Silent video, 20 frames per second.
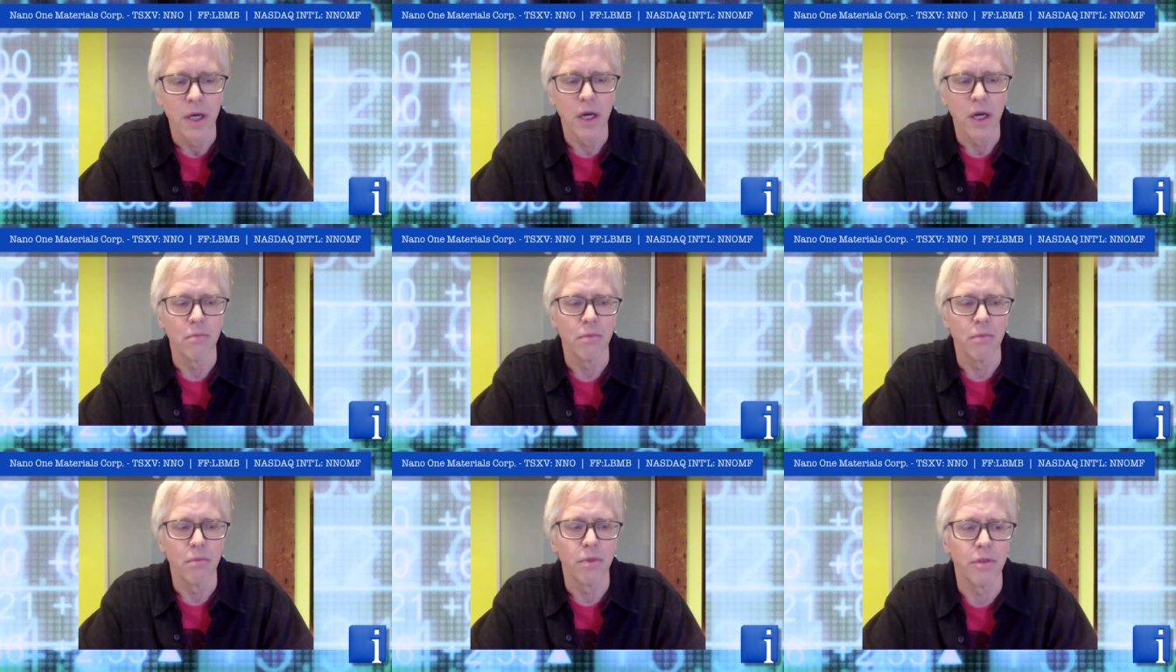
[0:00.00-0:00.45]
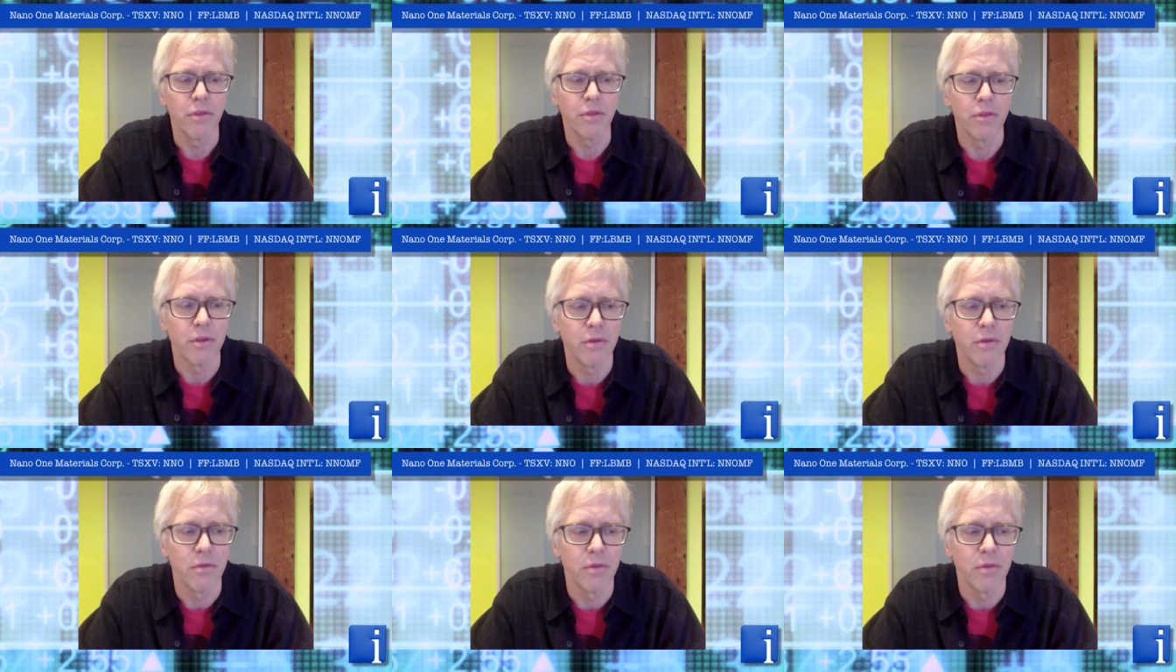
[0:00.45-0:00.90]
um, the,
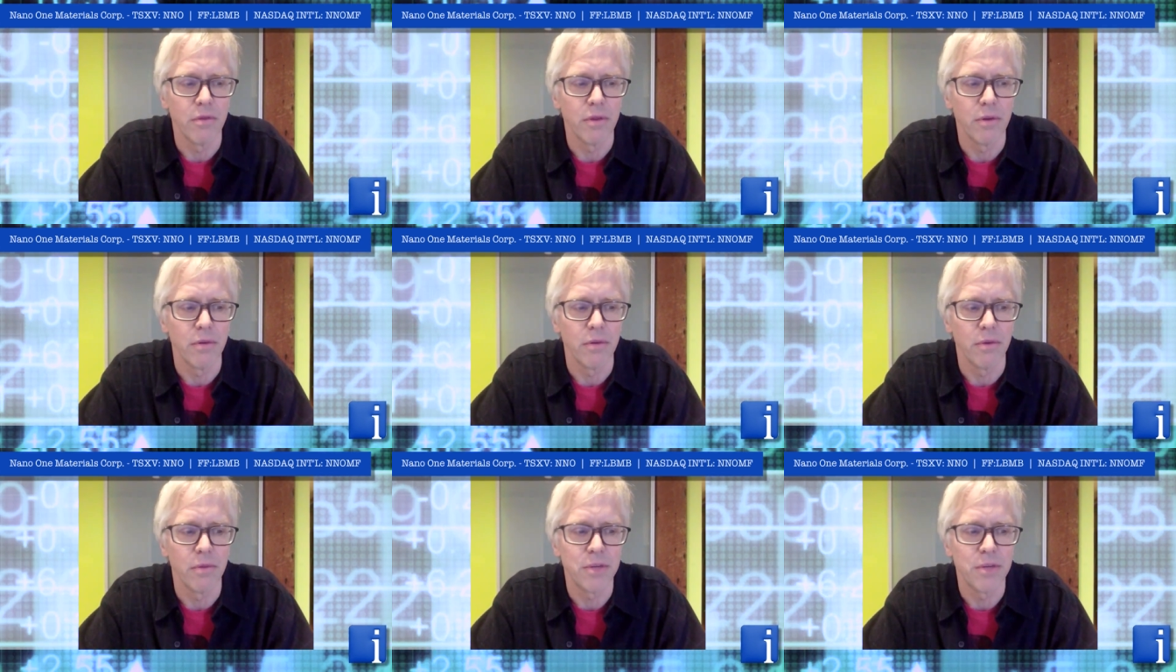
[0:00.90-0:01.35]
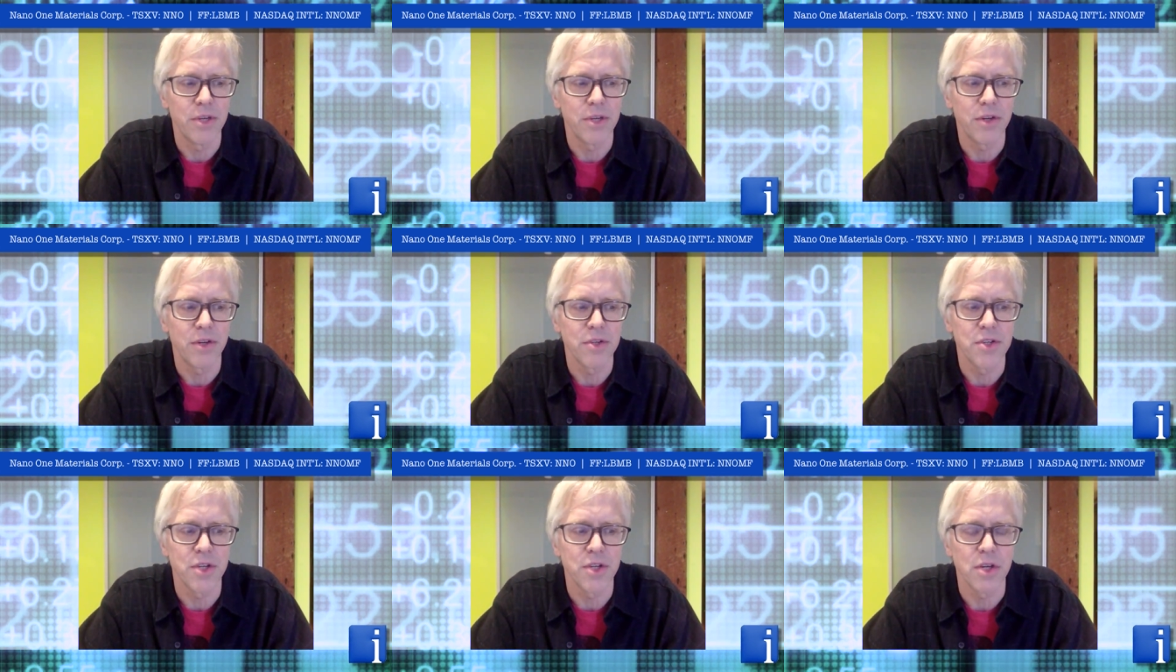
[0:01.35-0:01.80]
the, the, the,
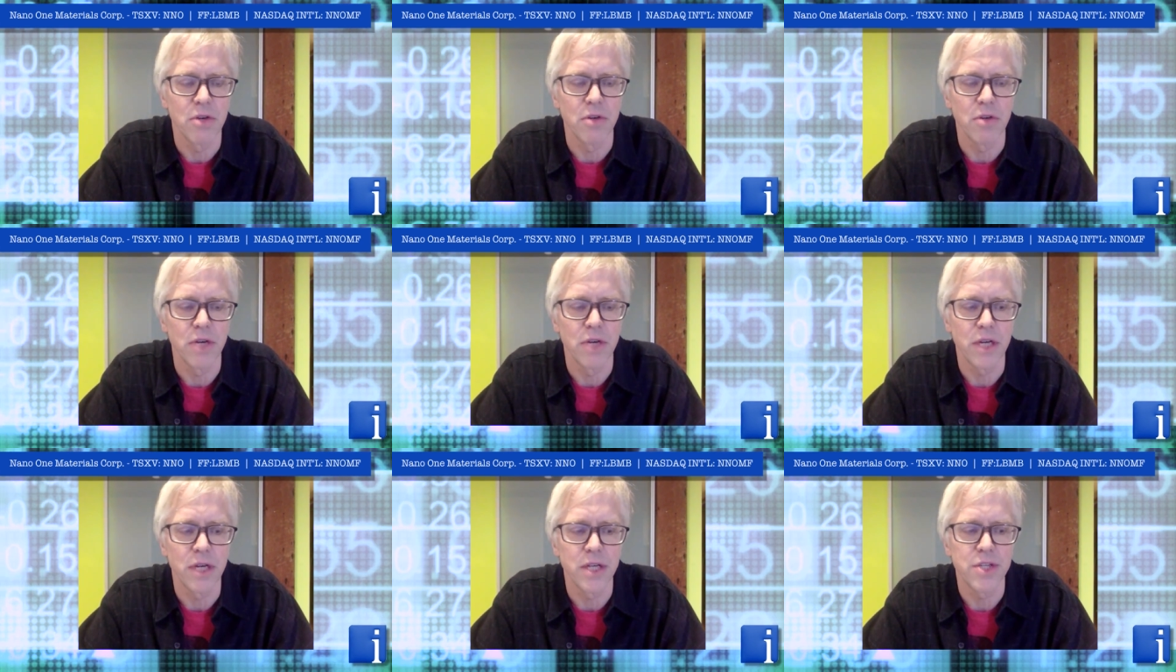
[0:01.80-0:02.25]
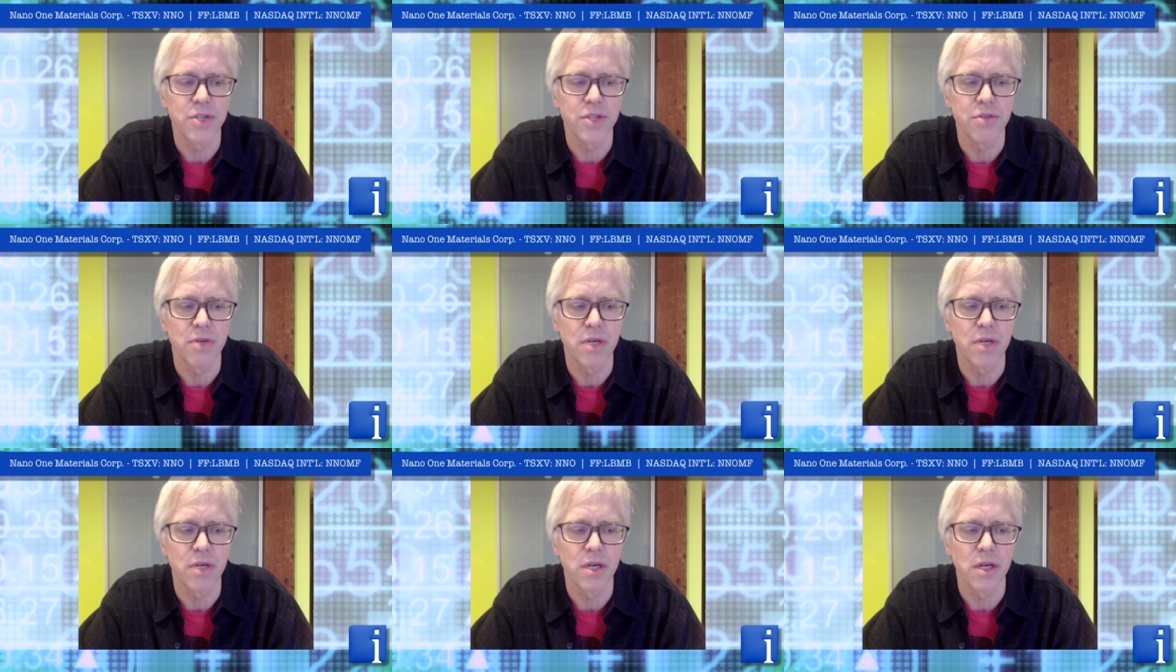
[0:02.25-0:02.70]
materials that are going
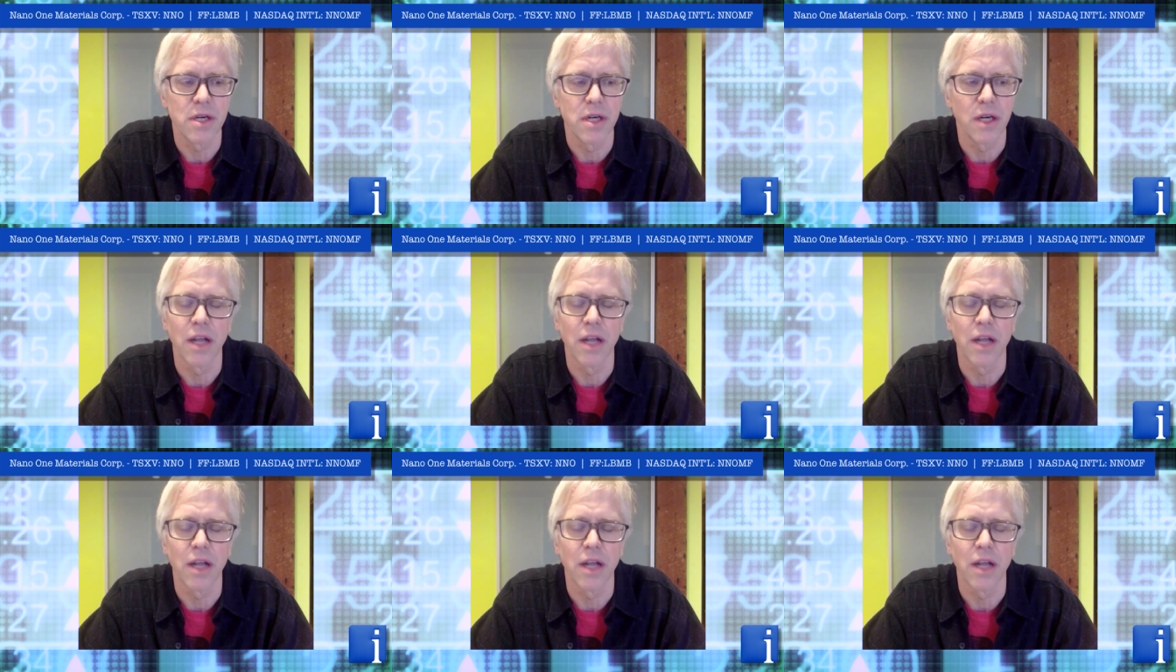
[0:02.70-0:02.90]
into uh,